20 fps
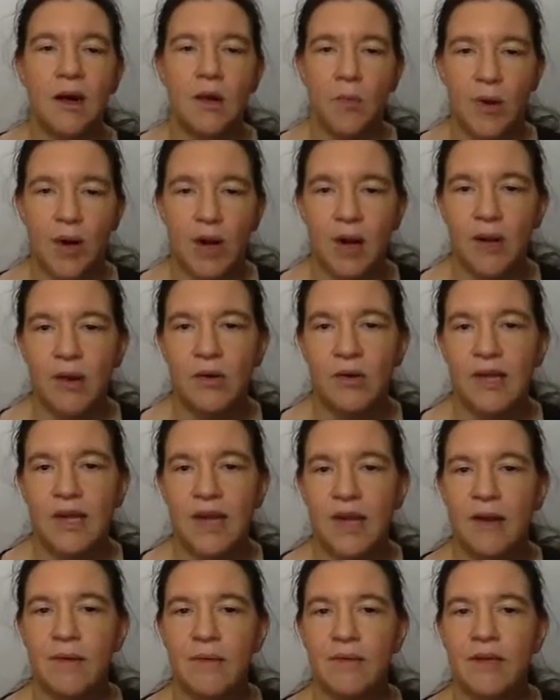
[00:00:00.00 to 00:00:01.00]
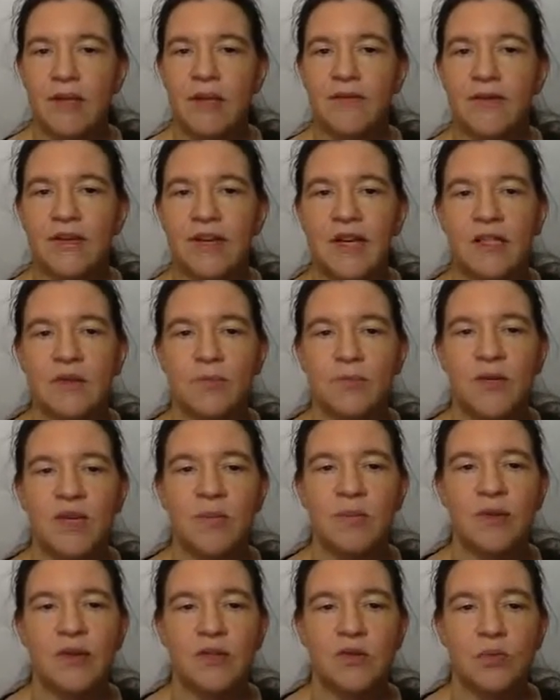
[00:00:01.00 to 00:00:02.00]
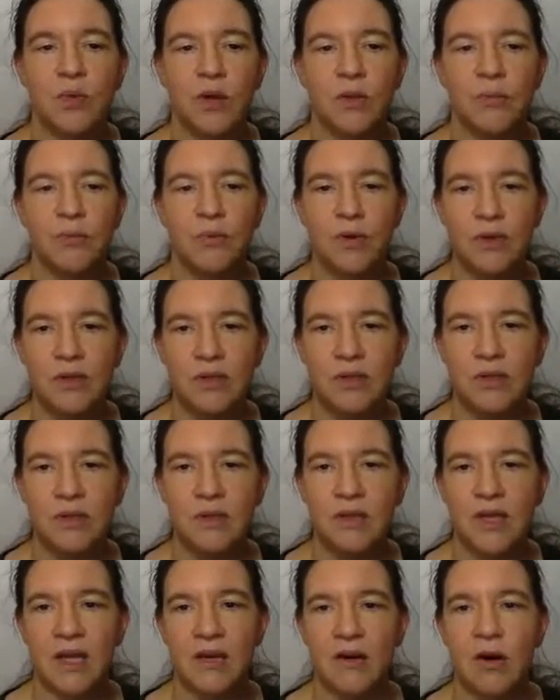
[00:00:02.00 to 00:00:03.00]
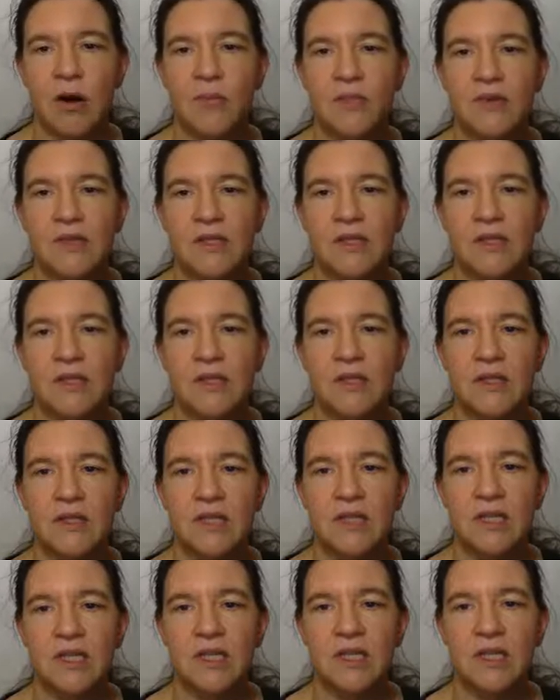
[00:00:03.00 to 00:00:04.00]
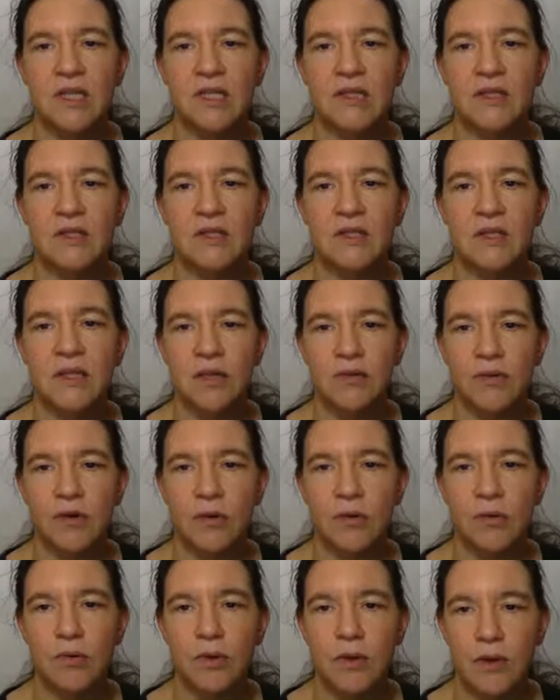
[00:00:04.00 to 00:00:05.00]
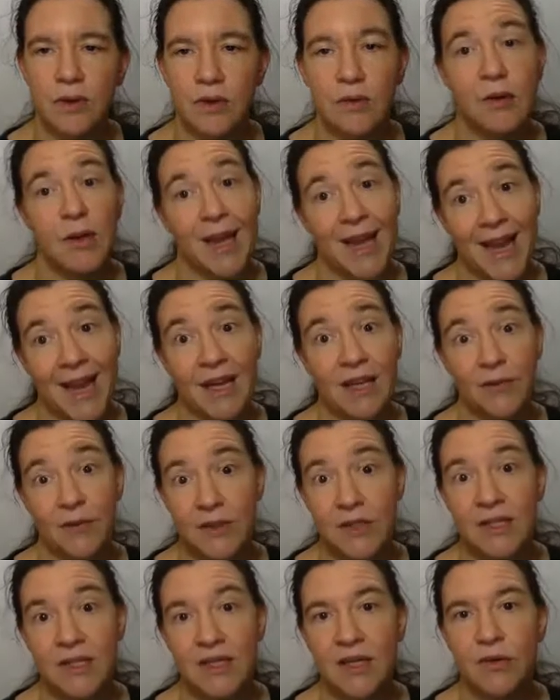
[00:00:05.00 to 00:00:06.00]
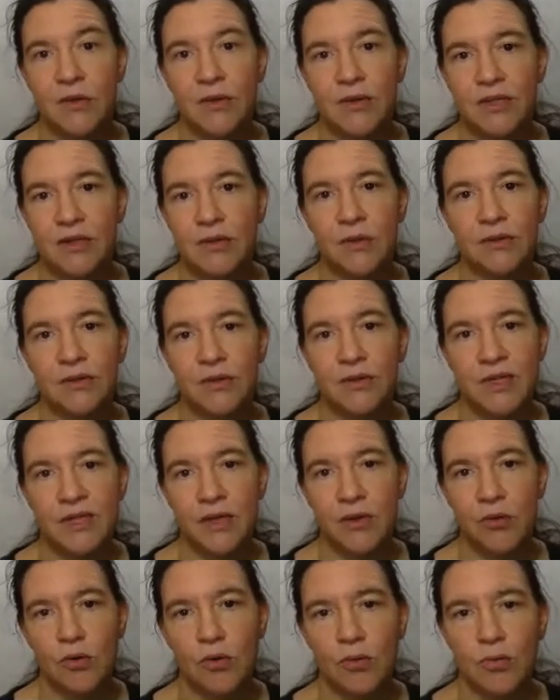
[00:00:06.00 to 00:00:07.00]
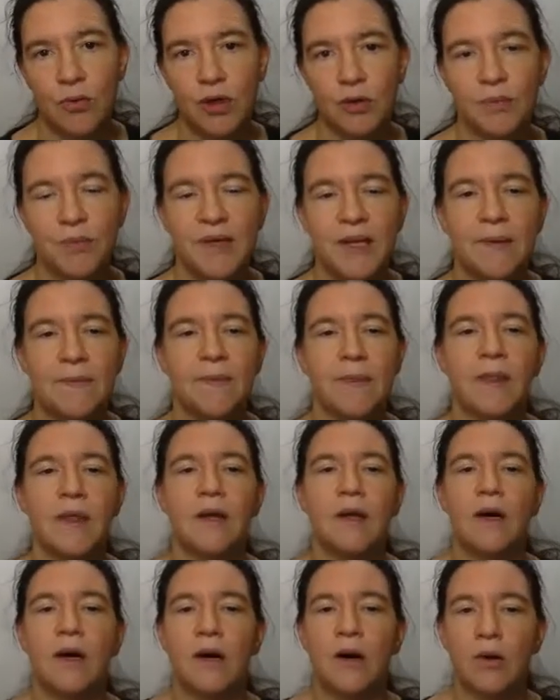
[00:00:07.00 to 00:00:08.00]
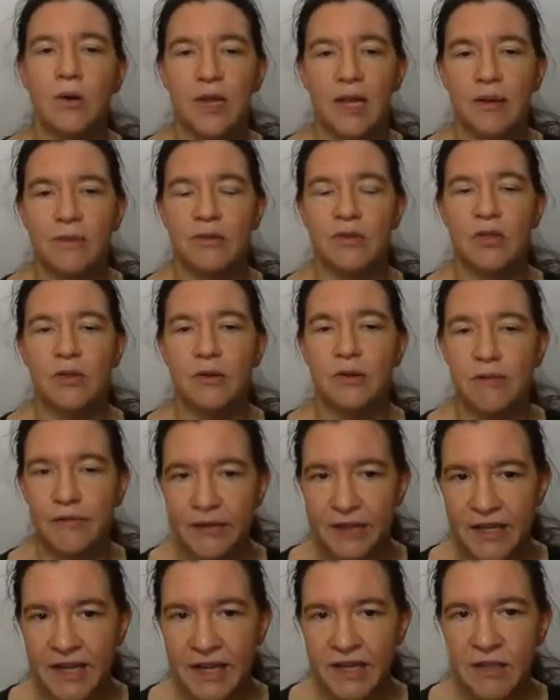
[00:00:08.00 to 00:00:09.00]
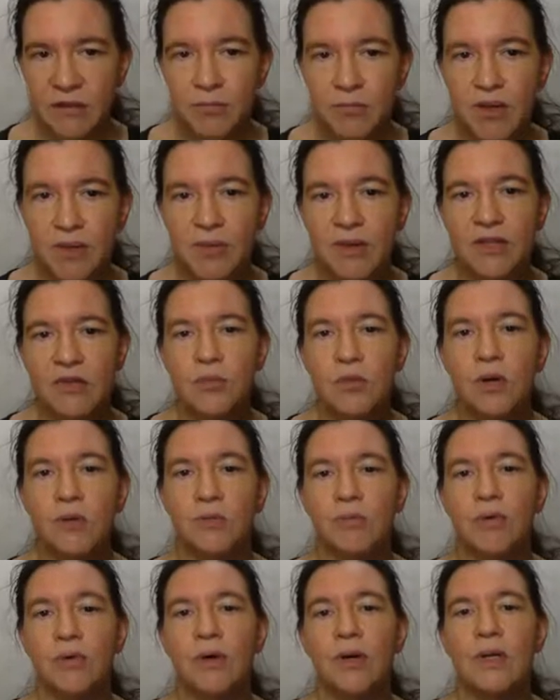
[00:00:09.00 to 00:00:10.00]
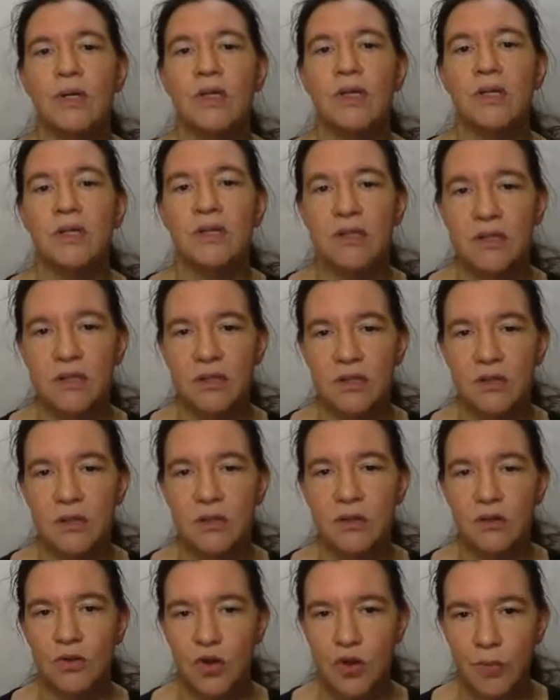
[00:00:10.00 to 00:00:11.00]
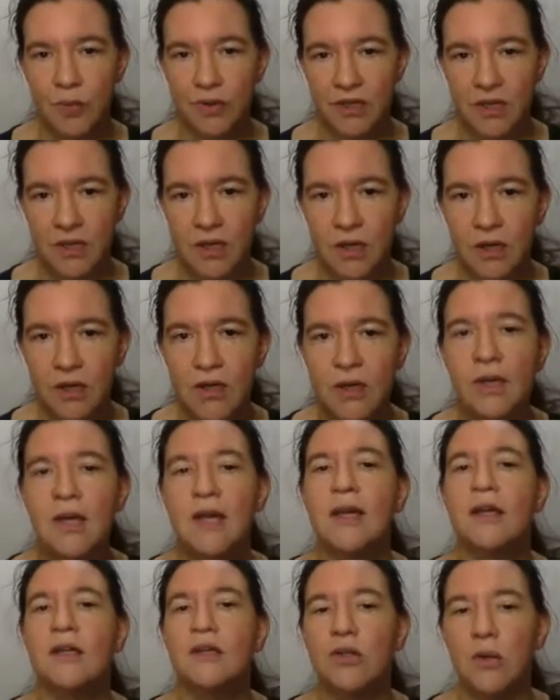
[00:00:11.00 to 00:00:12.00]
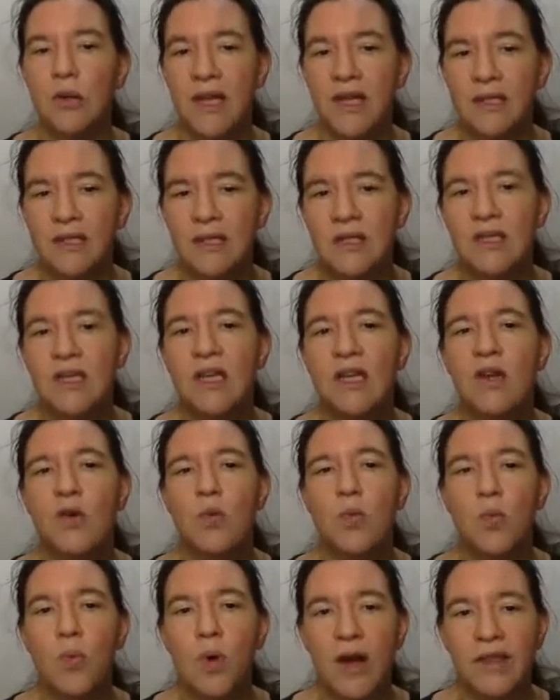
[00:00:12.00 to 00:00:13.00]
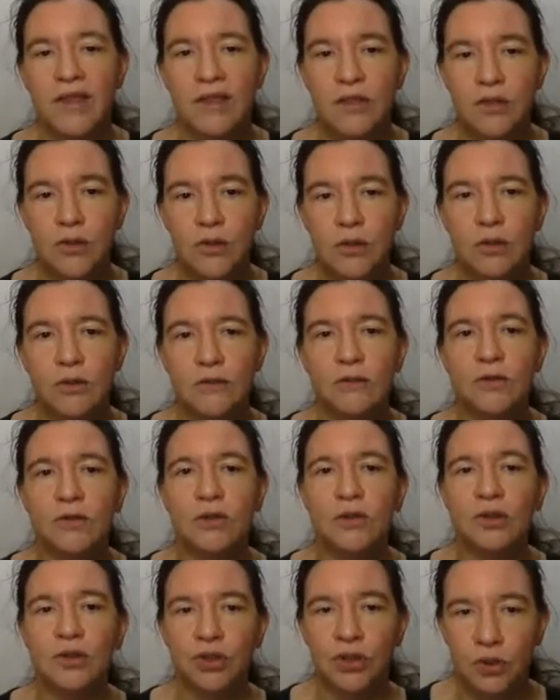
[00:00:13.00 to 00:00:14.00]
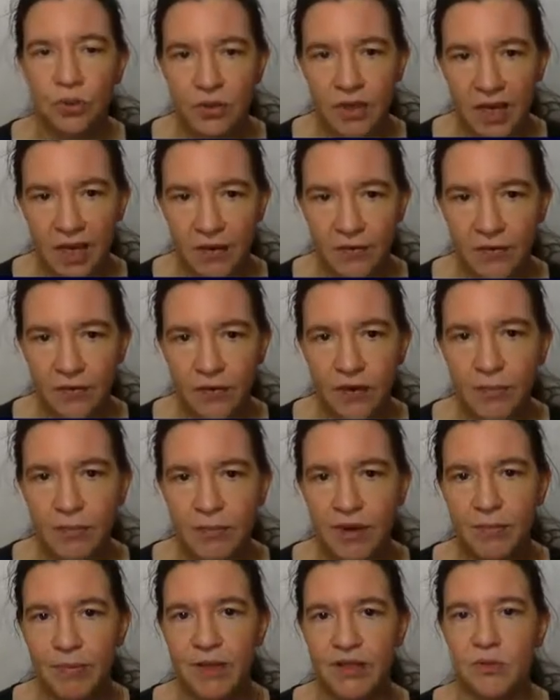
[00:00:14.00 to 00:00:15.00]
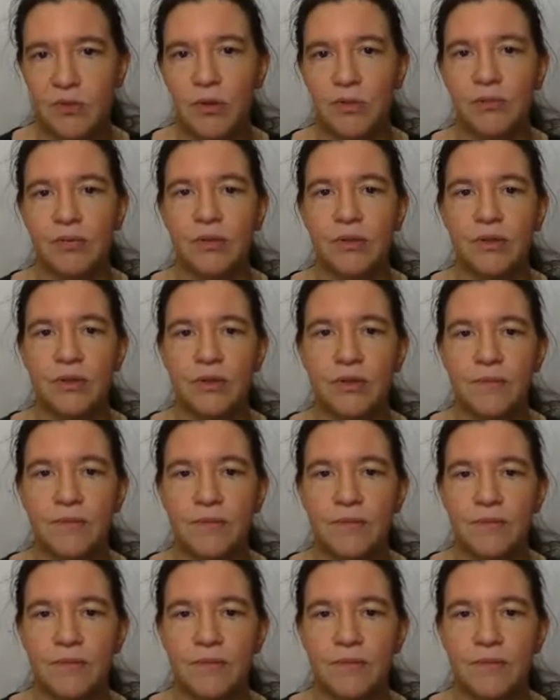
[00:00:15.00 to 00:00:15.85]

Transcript: well, okay, if it has p plus 1 points, then obviously this t is 0, and if it's 0, it's also 0, not p. Okay, so if it has p plus 1 point, it is super singular, so let's see why this curve should have p plus 1 points.